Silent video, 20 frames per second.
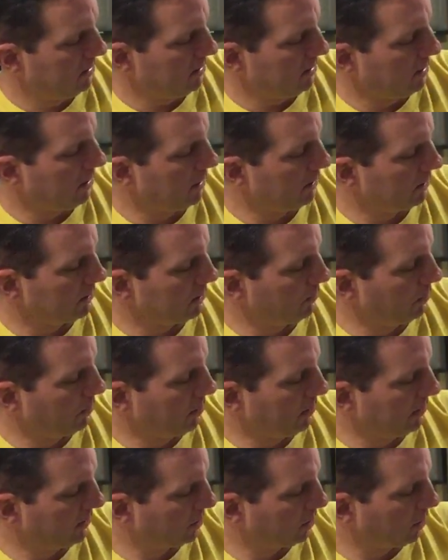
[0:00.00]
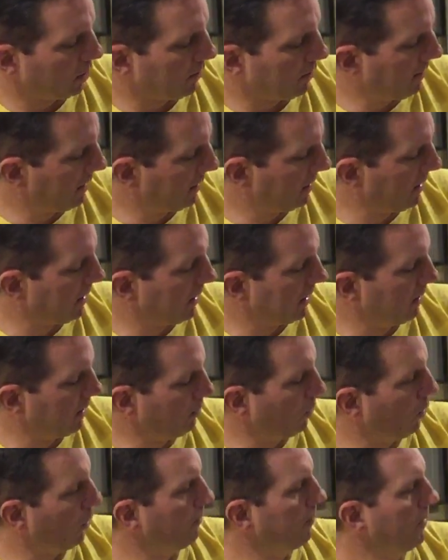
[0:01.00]
All right, so we don't have to talk about that
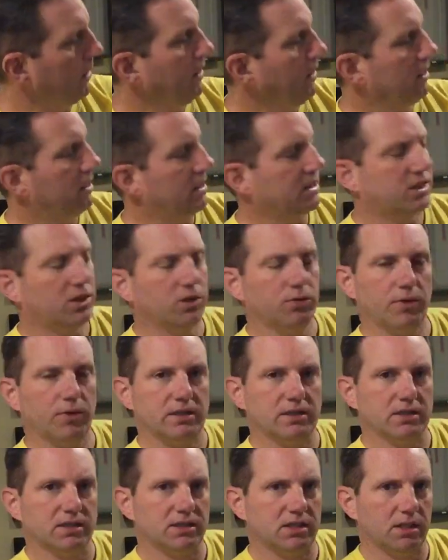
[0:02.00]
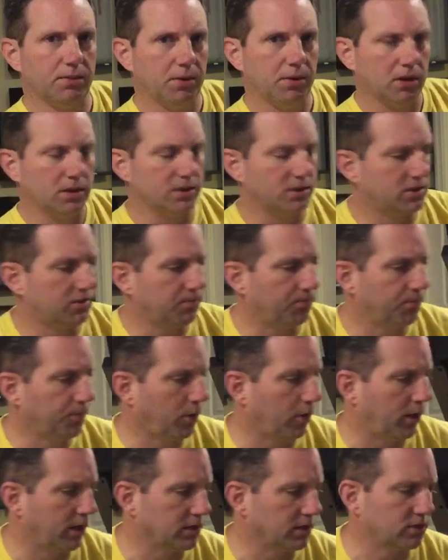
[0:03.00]
anymore. Let's get right to stimulants.
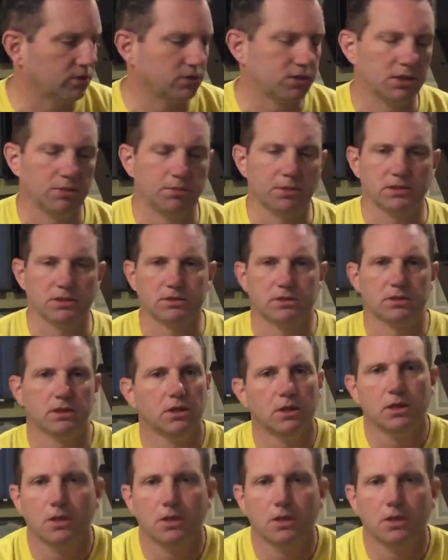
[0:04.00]
All right, so stimulants.